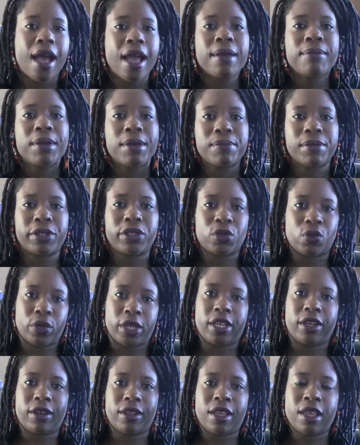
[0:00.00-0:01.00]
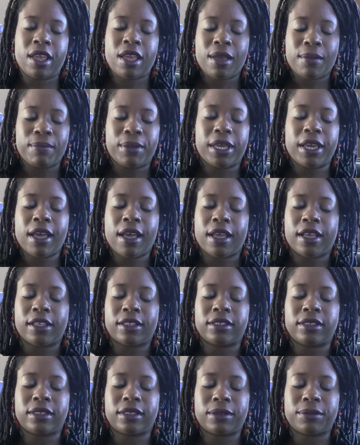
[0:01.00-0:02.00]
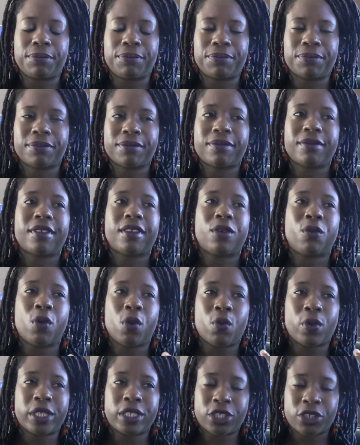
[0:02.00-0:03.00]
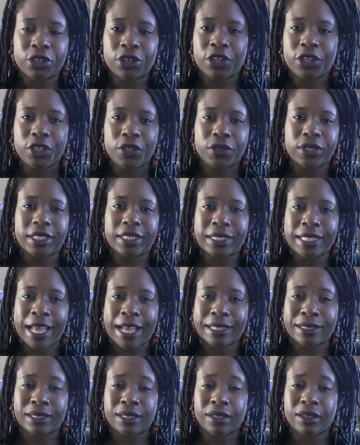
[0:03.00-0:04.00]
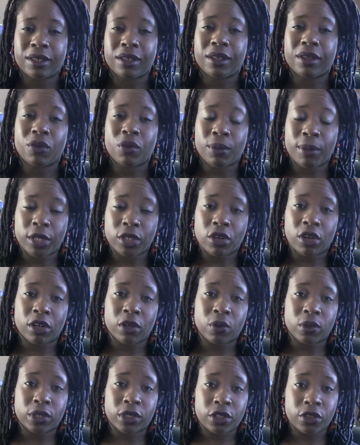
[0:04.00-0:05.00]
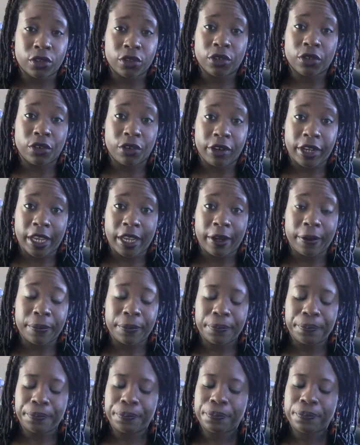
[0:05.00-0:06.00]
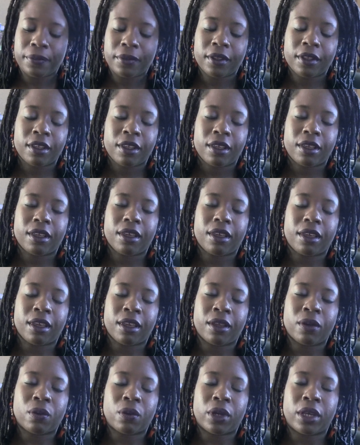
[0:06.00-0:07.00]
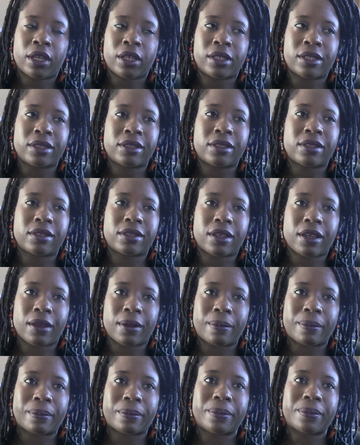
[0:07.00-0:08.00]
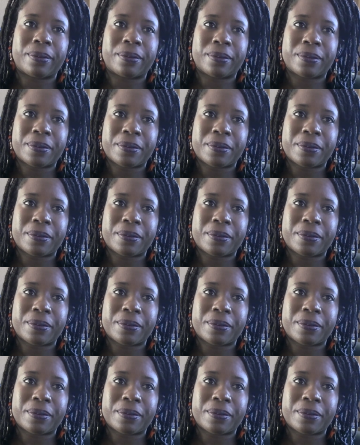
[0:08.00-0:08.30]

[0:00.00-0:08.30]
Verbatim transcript: I'm in between because when we started using Saxon when my daughter was third grade, it was, um,